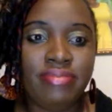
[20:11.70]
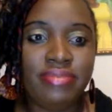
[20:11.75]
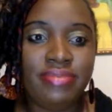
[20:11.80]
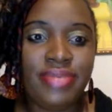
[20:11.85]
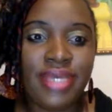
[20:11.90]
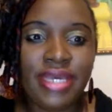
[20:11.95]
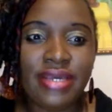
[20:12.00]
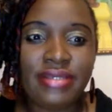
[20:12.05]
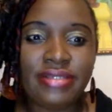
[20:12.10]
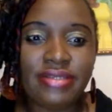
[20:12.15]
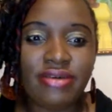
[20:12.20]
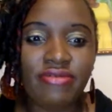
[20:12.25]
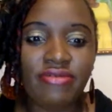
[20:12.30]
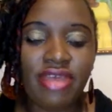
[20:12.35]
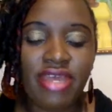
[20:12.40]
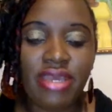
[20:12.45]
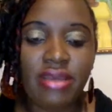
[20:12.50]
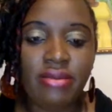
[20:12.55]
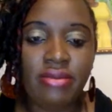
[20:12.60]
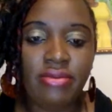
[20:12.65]
because of
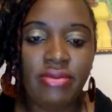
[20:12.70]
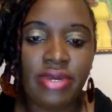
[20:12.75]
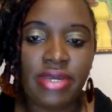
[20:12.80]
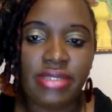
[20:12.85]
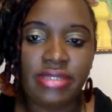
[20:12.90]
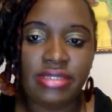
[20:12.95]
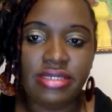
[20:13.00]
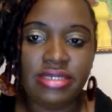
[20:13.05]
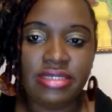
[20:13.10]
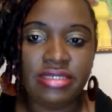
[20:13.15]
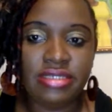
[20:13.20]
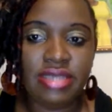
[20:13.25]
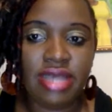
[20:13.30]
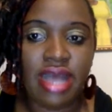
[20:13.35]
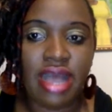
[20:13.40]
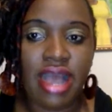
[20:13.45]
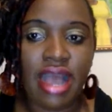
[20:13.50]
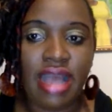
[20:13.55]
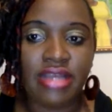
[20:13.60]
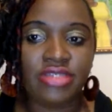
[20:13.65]
ignorance is
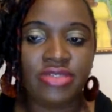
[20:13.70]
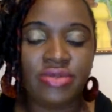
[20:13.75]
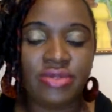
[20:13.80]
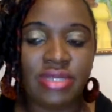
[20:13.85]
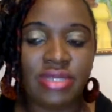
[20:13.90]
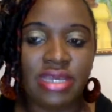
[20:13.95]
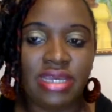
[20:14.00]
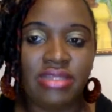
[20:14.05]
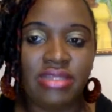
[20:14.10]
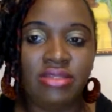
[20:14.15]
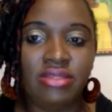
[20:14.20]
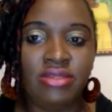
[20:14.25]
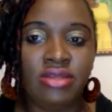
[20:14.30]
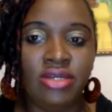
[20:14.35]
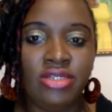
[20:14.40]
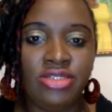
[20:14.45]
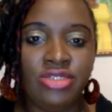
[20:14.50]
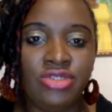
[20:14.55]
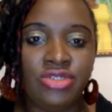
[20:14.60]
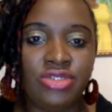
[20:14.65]
actually
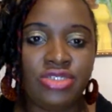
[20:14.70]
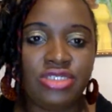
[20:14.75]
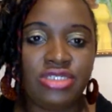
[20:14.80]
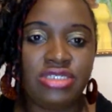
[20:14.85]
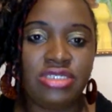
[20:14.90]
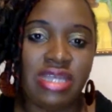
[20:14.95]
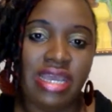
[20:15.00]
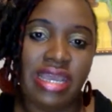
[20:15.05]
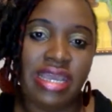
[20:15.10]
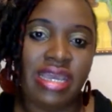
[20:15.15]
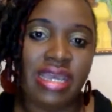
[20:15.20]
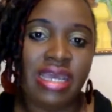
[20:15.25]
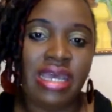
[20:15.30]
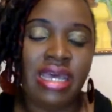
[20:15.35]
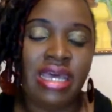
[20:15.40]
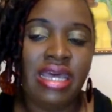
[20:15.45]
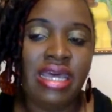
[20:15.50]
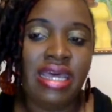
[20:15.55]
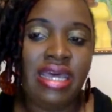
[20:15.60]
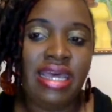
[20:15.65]
non-truth, like
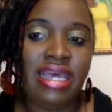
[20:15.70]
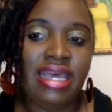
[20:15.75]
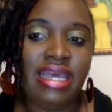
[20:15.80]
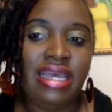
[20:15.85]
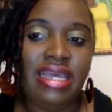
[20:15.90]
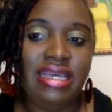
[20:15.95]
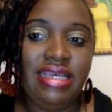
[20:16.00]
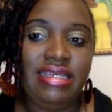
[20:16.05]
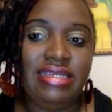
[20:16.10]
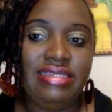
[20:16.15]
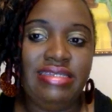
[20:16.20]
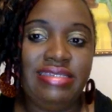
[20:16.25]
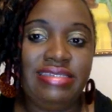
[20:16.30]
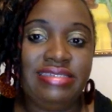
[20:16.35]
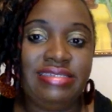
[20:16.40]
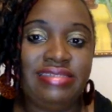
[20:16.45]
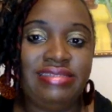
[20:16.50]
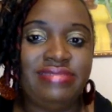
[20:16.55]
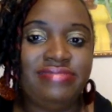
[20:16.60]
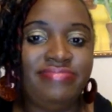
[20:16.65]

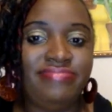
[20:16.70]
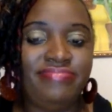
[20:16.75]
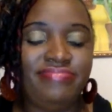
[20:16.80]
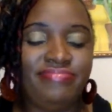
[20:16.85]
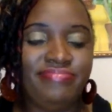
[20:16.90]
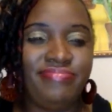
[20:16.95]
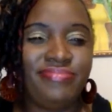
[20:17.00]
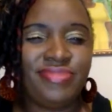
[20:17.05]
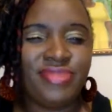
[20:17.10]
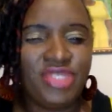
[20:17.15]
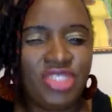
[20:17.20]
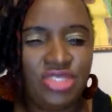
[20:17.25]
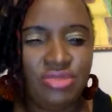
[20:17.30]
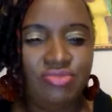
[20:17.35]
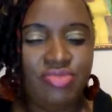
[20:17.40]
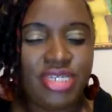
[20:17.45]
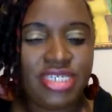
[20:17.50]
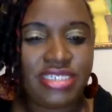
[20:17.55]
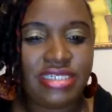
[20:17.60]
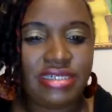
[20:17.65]
is
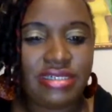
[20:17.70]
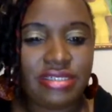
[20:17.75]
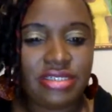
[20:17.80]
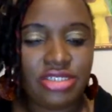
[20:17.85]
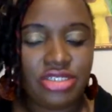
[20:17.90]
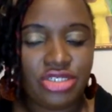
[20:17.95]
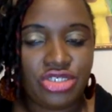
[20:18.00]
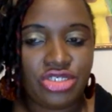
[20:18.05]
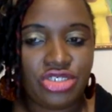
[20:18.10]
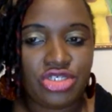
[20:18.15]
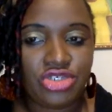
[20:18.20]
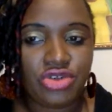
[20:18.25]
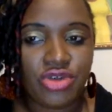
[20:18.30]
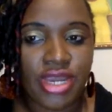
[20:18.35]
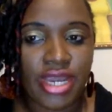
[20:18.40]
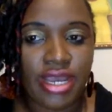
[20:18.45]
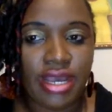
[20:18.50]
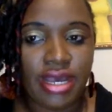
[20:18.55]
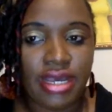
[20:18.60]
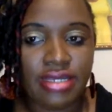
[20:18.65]
basically
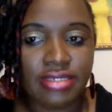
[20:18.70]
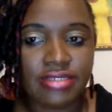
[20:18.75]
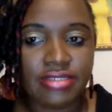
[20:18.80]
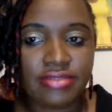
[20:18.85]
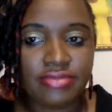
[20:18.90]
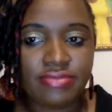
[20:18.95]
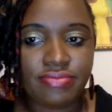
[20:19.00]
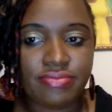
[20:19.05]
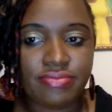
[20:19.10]
destroying us.